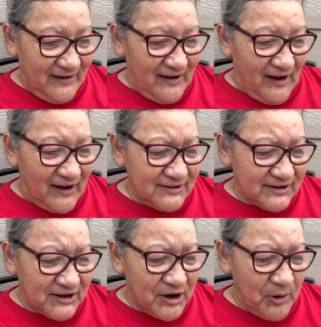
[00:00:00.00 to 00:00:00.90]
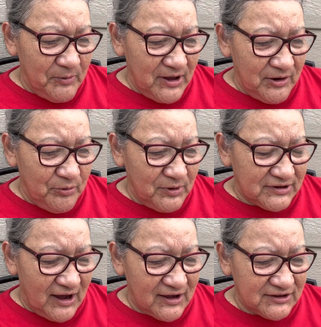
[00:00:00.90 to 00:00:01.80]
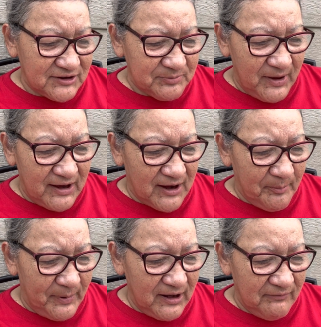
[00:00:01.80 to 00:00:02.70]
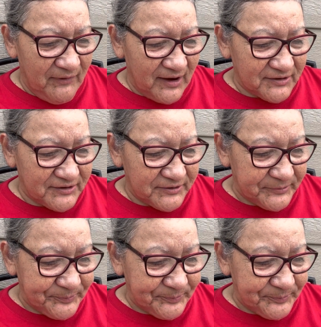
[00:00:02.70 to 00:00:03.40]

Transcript: Isaac Cowie, who was a Hudson's Bay Company factor.